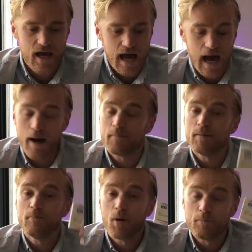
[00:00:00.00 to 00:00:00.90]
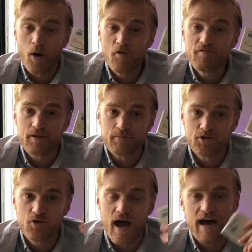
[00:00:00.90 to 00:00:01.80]
Um, but what both of them
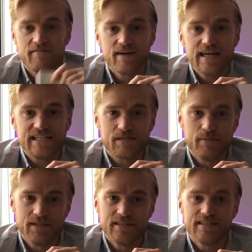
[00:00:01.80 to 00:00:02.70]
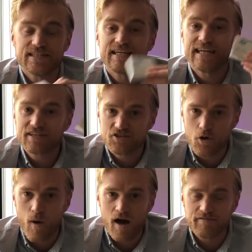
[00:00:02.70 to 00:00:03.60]
do have is the ability to connect to your
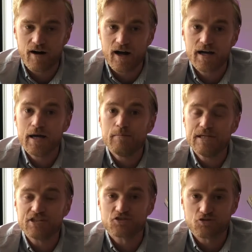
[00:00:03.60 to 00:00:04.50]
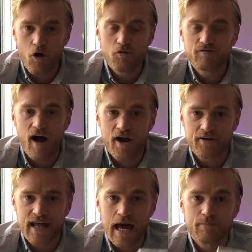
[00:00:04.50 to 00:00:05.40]
Wi-Fi, be controlled via
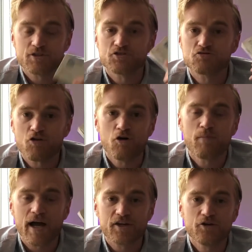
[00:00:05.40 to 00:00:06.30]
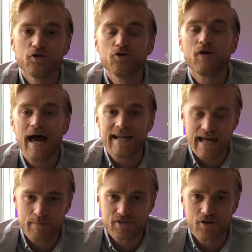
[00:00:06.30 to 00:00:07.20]
an app, controlled by Google and
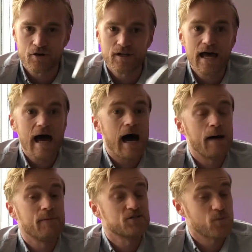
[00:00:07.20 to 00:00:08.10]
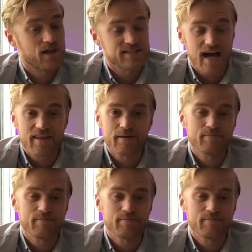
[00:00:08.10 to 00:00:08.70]
Amazon, um, as well as other